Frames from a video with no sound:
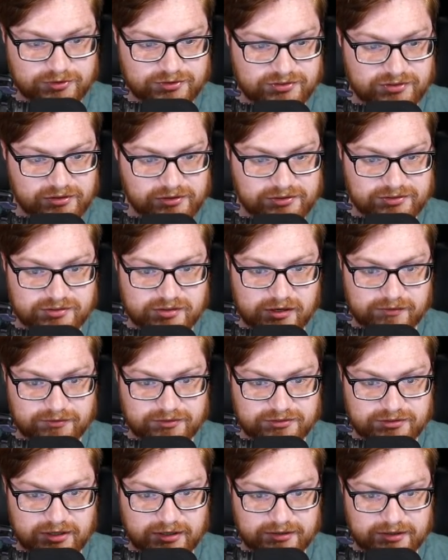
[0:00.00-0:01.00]
silly stuff
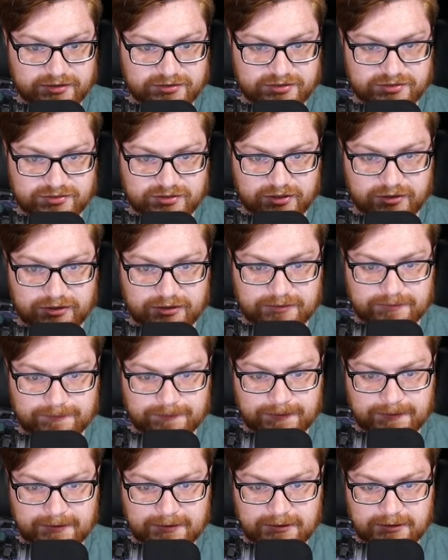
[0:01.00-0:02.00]
that's not necessary.
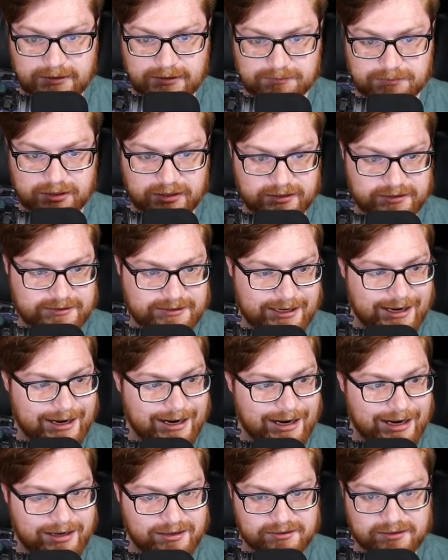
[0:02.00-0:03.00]
But
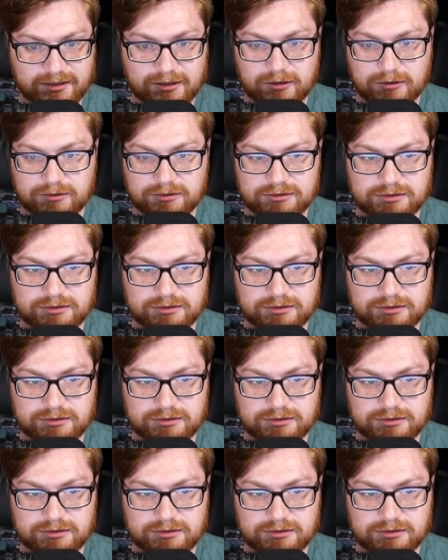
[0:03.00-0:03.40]
ah, no,